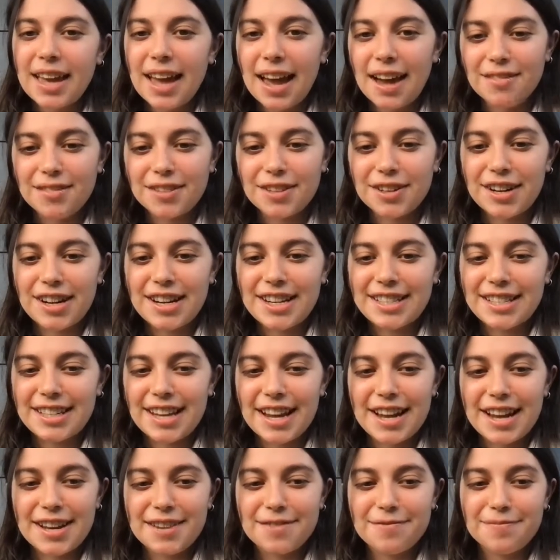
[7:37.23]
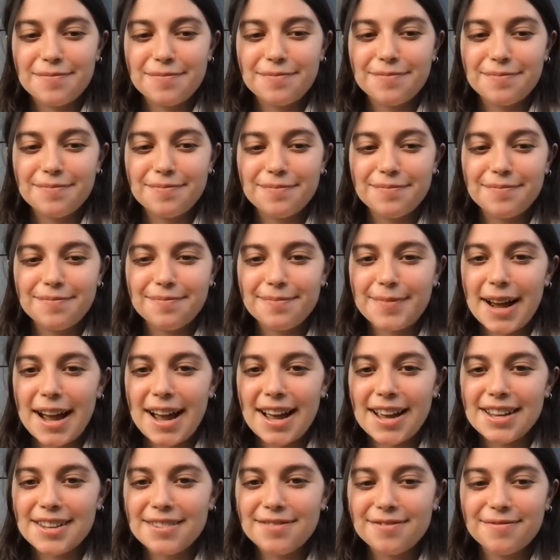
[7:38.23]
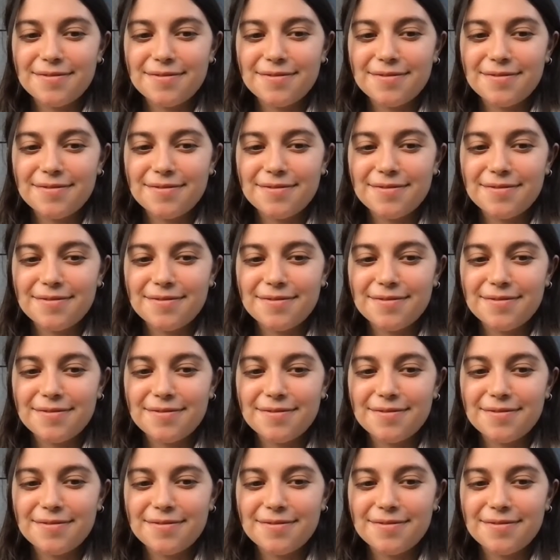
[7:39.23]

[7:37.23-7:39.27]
have a great day. Bye.